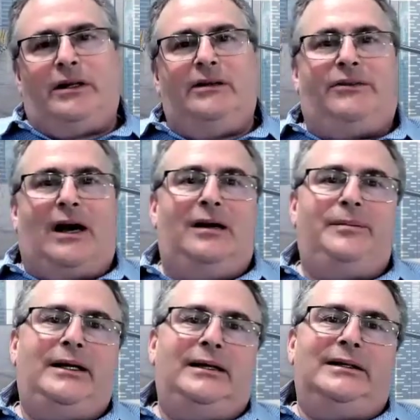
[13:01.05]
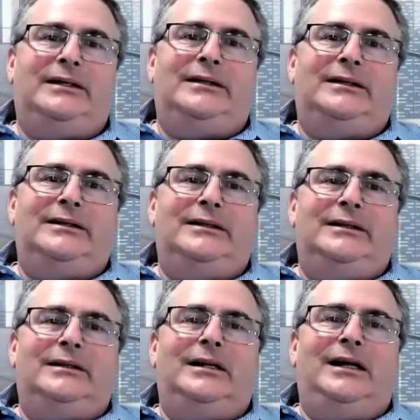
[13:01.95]
environment,
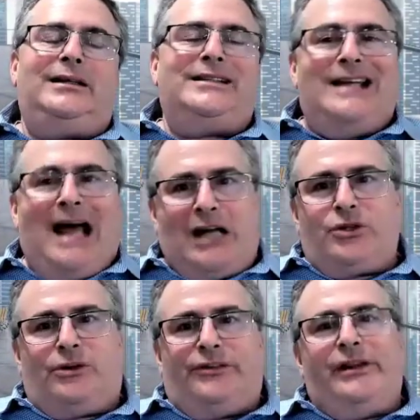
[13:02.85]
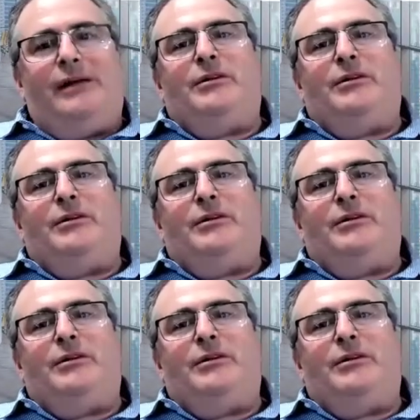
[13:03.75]
it's natural for them